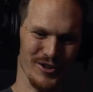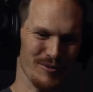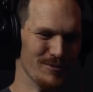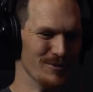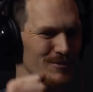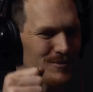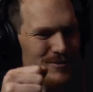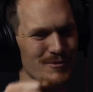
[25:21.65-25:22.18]
it's like
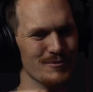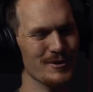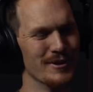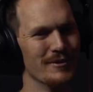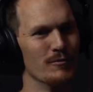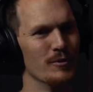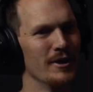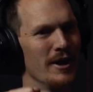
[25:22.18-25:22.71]
we
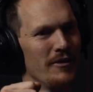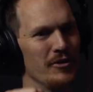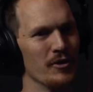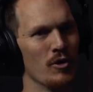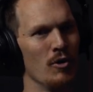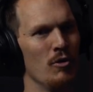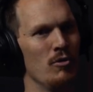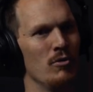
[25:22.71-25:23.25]
got the
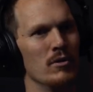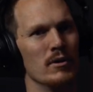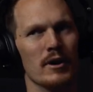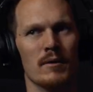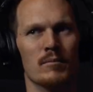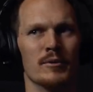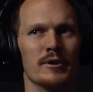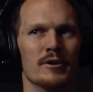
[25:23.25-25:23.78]
goal
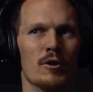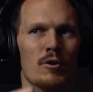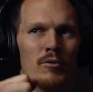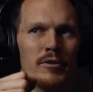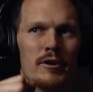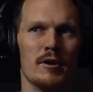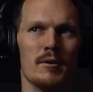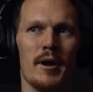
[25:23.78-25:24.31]
and we go
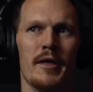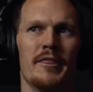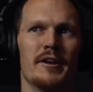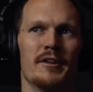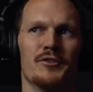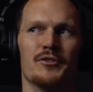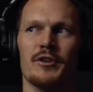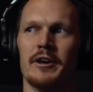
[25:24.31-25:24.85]
there, and
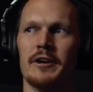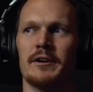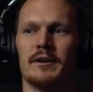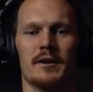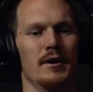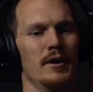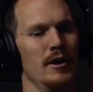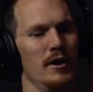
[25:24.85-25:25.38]
then it's
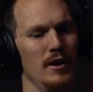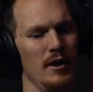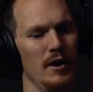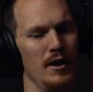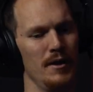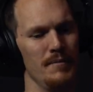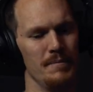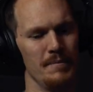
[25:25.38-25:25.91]
like
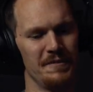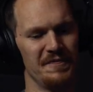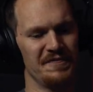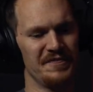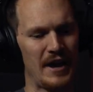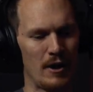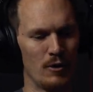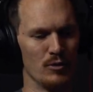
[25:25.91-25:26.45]

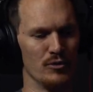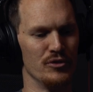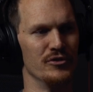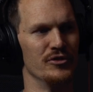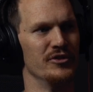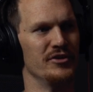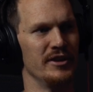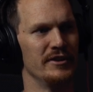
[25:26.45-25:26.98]

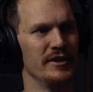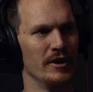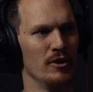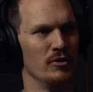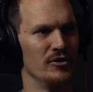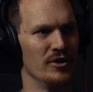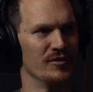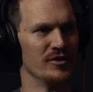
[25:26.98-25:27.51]
thousands of
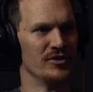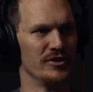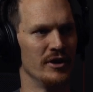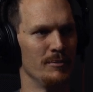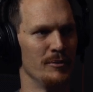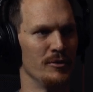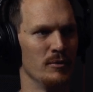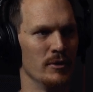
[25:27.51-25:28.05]
details every
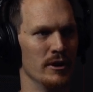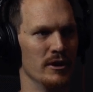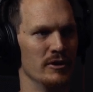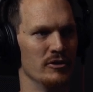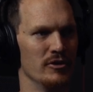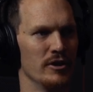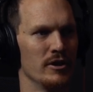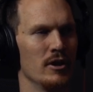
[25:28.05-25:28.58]
step of the way, and
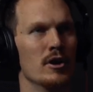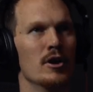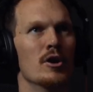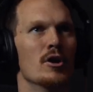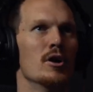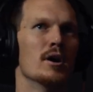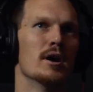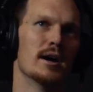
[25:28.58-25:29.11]
you're like,
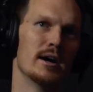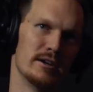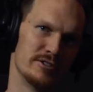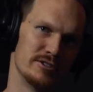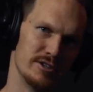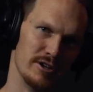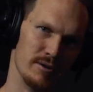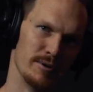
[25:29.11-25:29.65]
ah,
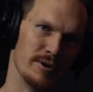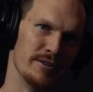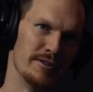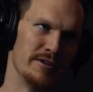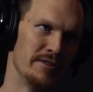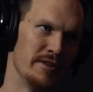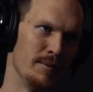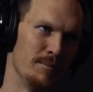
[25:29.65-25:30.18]
shit, we didn't
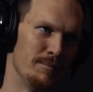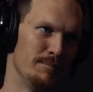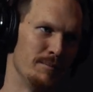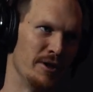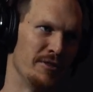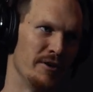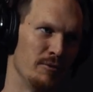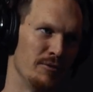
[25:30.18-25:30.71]
think
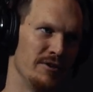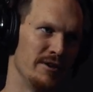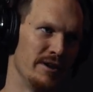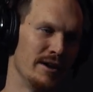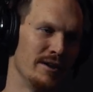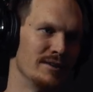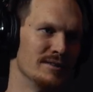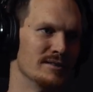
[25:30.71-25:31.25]
about that with the
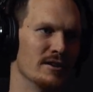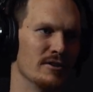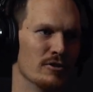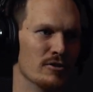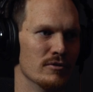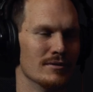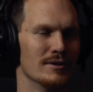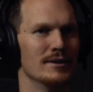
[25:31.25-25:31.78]
accounting side,
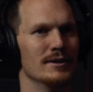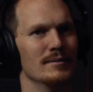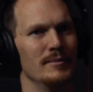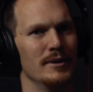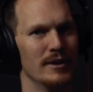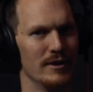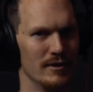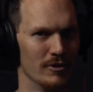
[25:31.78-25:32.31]
or
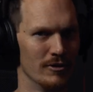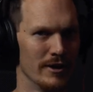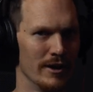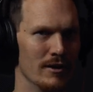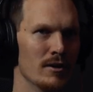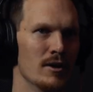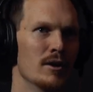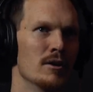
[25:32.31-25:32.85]
man,
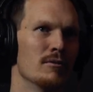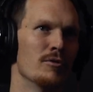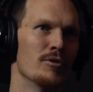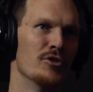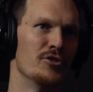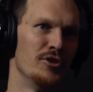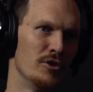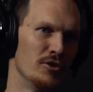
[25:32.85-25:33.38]
okay, with
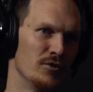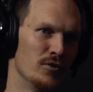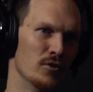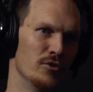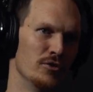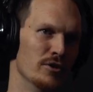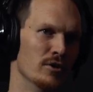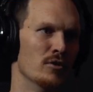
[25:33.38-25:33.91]
the sales
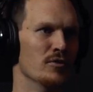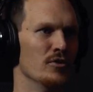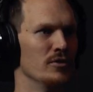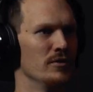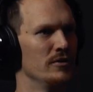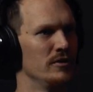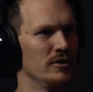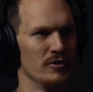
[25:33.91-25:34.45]
force, they're over,
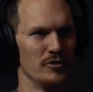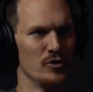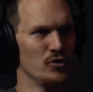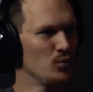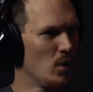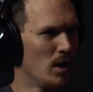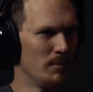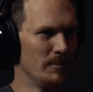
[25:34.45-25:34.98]
they're
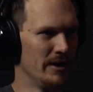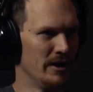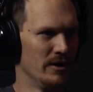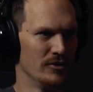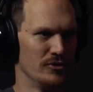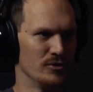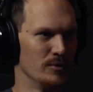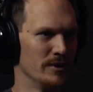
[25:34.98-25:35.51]
swamped
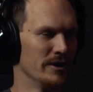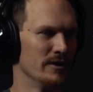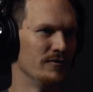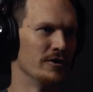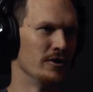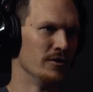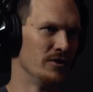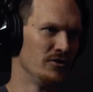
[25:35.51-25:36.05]
now, so we got to
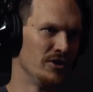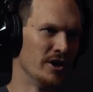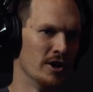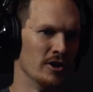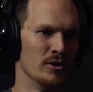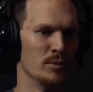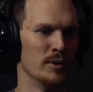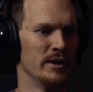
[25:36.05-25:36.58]
figure this
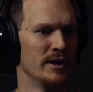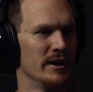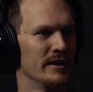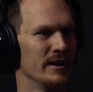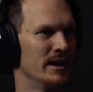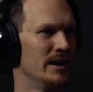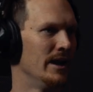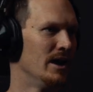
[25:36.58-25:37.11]
out, or we got to
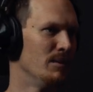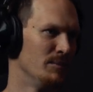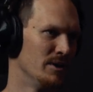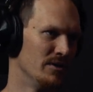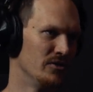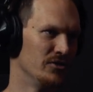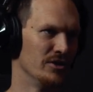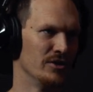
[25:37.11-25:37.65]
get an admin
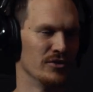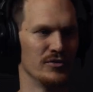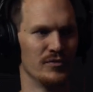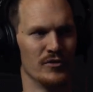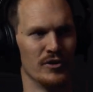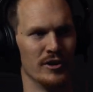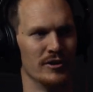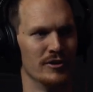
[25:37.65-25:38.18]
on the sales
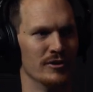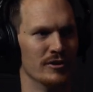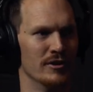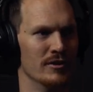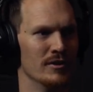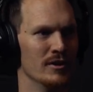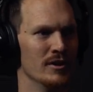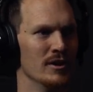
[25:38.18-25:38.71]
front,
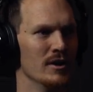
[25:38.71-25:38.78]
or